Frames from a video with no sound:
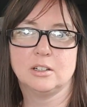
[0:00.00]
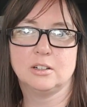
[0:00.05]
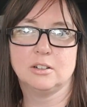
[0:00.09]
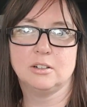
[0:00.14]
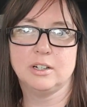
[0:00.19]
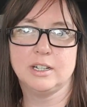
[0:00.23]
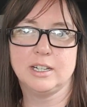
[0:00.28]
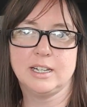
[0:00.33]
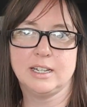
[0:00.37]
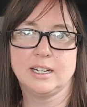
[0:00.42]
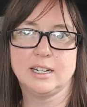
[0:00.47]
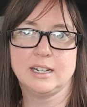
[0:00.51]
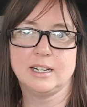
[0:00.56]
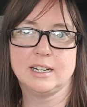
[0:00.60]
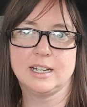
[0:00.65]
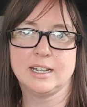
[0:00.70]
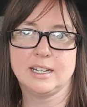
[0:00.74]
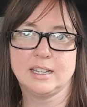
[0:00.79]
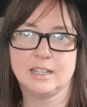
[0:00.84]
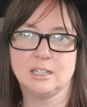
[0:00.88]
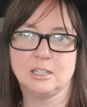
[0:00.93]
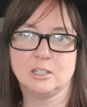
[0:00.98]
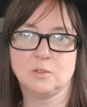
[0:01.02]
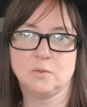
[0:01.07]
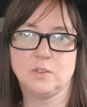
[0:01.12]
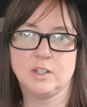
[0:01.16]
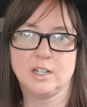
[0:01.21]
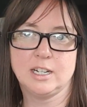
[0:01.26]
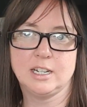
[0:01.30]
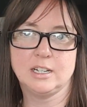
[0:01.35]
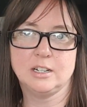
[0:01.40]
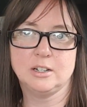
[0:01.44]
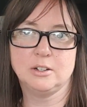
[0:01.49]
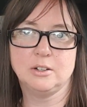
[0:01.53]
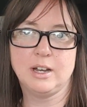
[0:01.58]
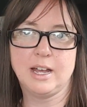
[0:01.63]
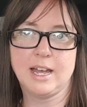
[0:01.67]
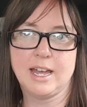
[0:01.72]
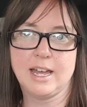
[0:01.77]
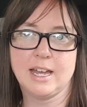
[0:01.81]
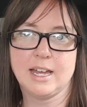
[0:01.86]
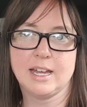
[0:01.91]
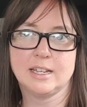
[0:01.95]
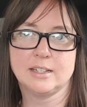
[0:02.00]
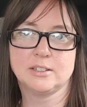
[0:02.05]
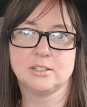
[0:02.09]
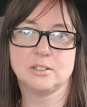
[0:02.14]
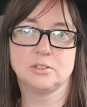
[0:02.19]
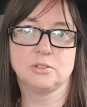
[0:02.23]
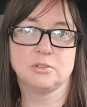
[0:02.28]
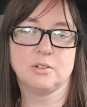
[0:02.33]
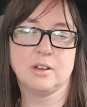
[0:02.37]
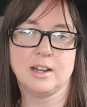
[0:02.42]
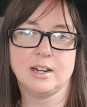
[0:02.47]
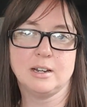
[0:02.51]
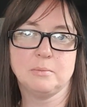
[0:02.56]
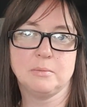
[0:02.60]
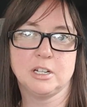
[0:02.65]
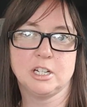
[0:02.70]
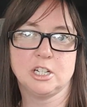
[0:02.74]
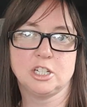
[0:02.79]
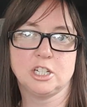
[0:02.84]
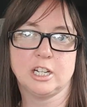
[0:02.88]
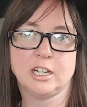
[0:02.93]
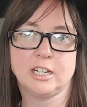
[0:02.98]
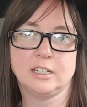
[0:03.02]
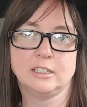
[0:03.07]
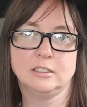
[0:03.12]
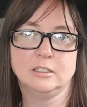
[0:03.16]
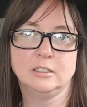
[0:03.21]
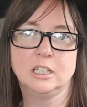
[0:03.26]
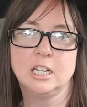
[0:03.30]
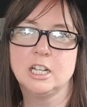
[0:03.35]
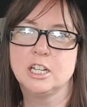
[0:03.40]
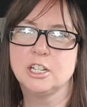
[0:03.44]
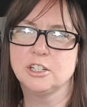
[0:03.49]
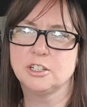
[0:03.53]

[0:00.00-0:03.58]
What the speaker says: Go ahead and like this video and subscribe to my channel.